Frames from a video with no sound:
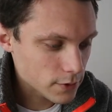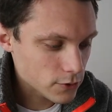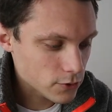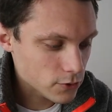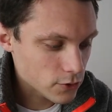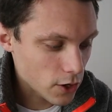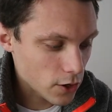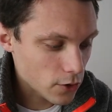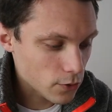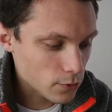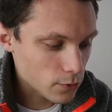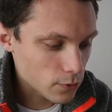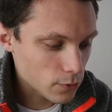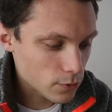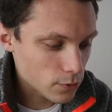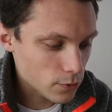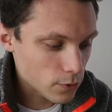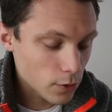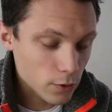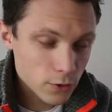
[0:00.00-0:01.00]
So
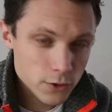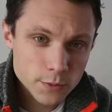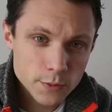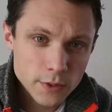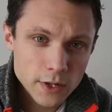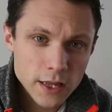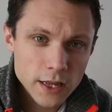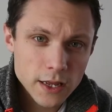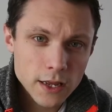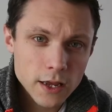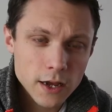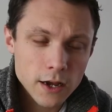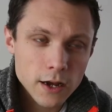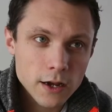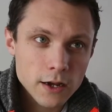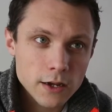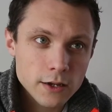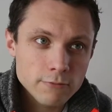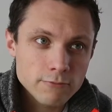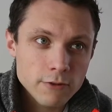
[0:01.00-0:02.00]
ultimately,
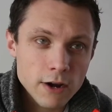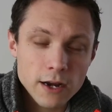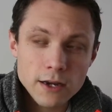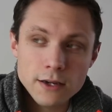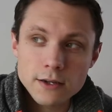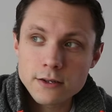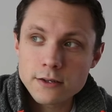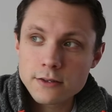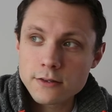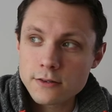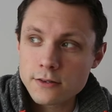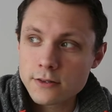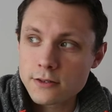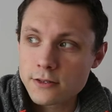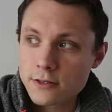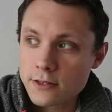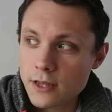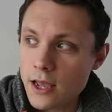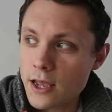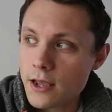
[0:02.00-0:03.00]
I rang the
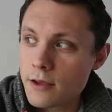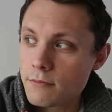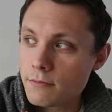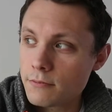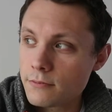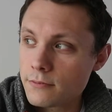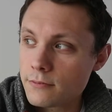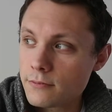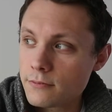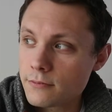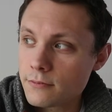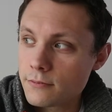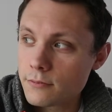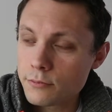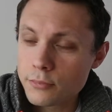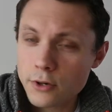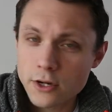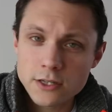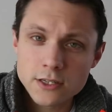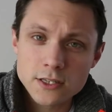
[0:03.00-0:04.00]
same
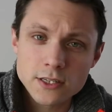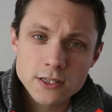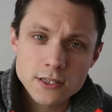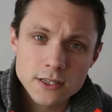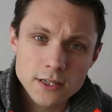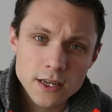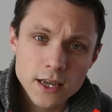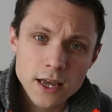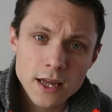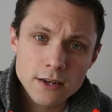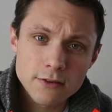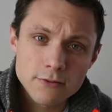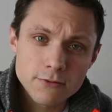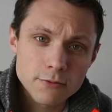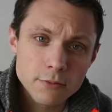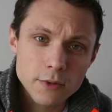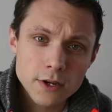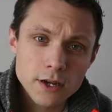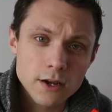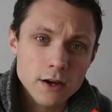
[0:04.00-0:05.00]
branches again
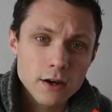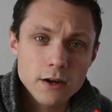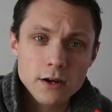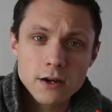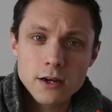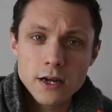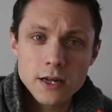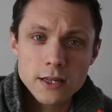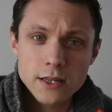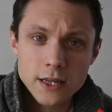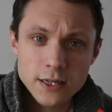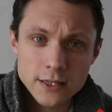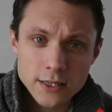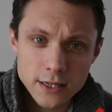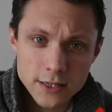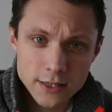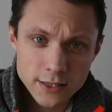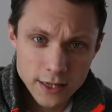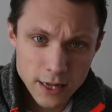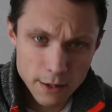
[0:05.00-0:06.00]
for my car, and they
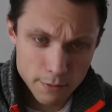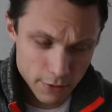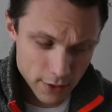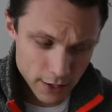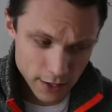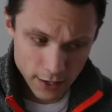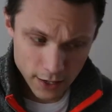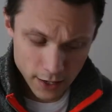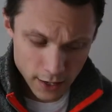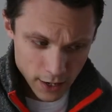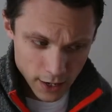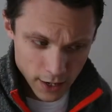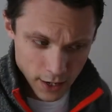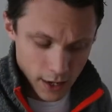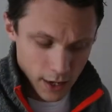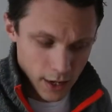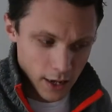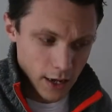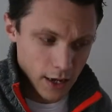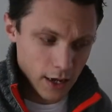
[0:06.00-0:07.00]
said the same thing.
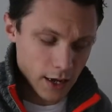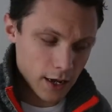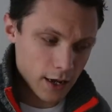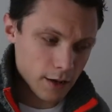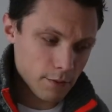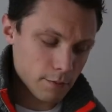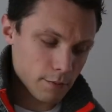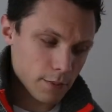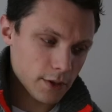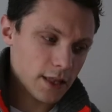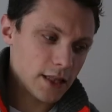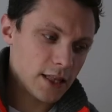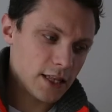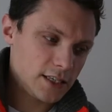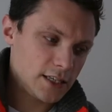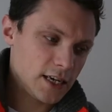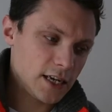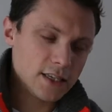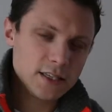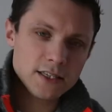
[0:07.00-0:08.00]
But then they
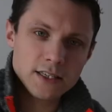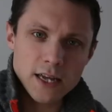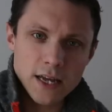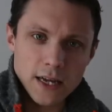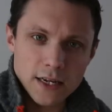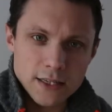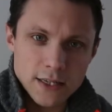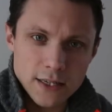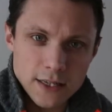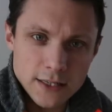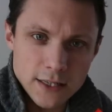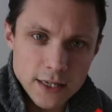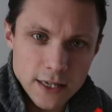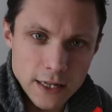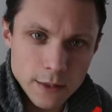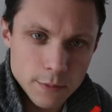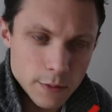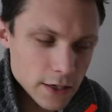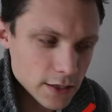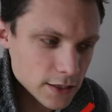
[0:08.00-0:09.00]
changed tactics a
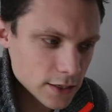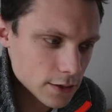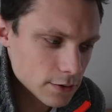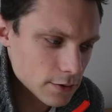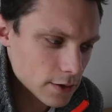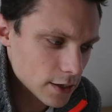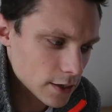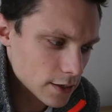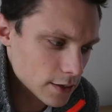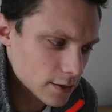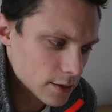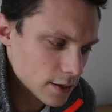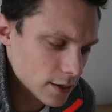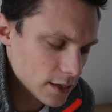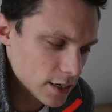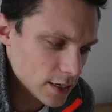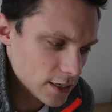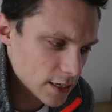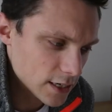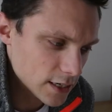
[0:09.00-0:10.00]
little bit. So they
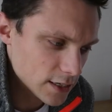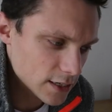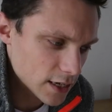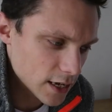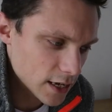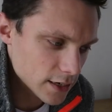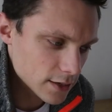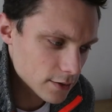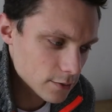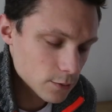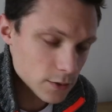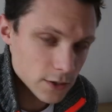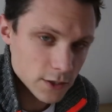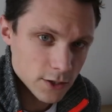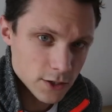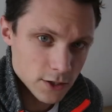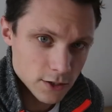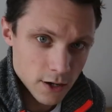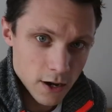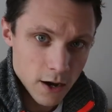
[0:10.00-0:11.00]
initially said, we
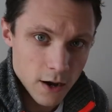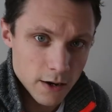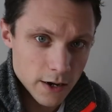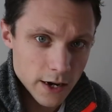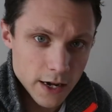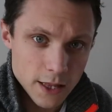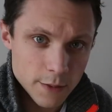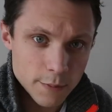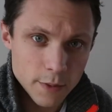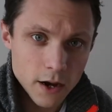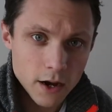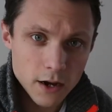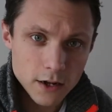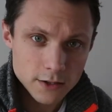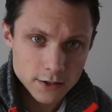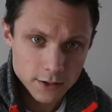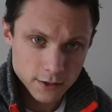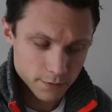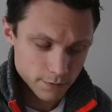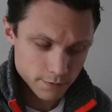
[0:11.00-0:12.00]
just can't get the
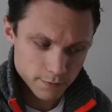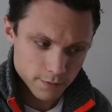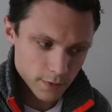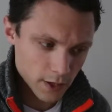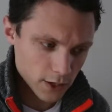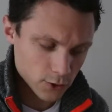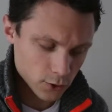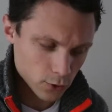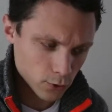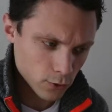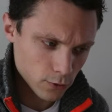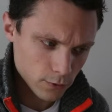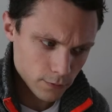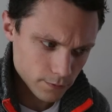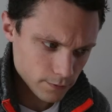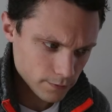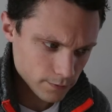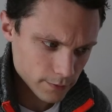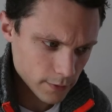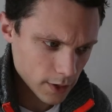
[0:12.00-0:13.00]
parts at all.
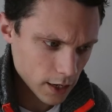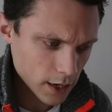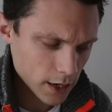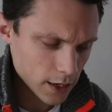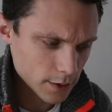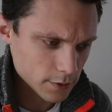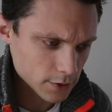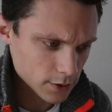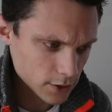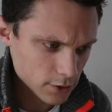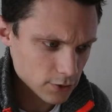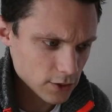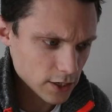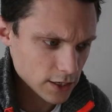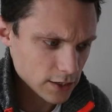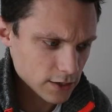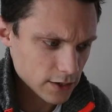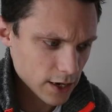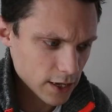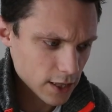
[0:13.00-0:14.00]
There's no
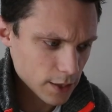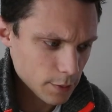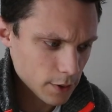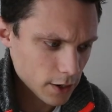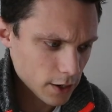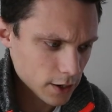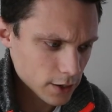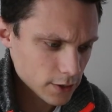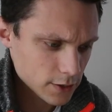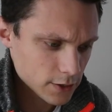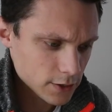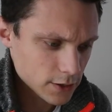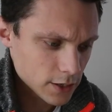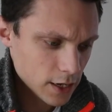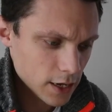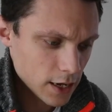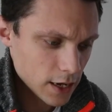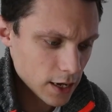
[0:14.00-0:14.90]
chance of getting the parts.